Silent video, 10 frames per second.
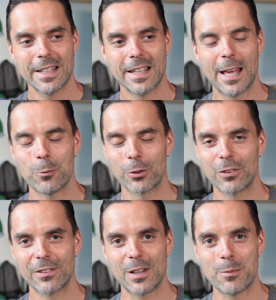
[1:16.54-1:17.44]
it was
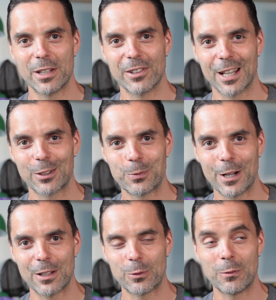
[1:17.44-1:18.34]
just an amazing
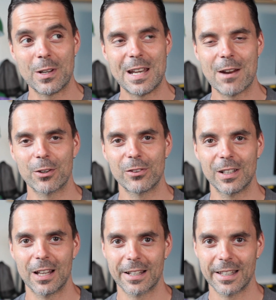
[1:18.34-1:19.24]
experience. We've never
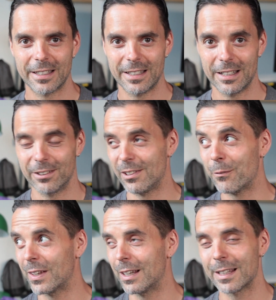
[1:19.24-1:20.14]
seen
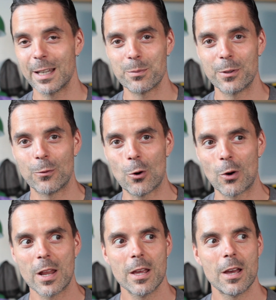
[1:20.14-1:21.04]
something like that before.